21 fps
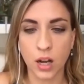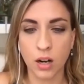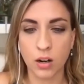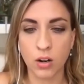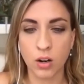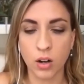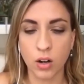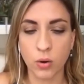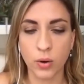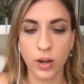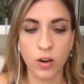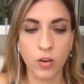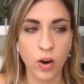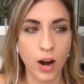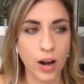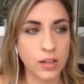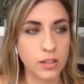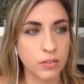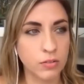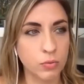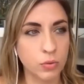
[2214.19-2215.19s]
I don't know
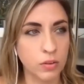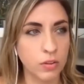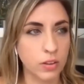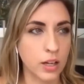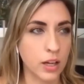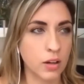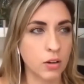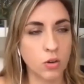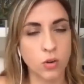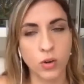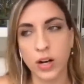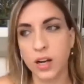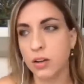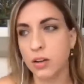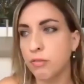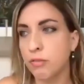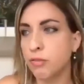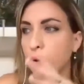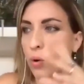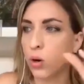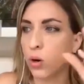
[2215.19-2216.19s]
interactive with like
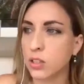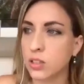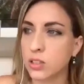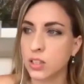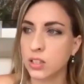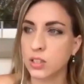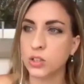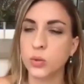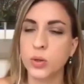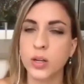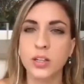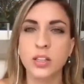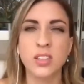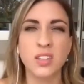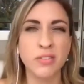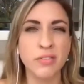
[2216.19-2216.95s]
creating forts and doing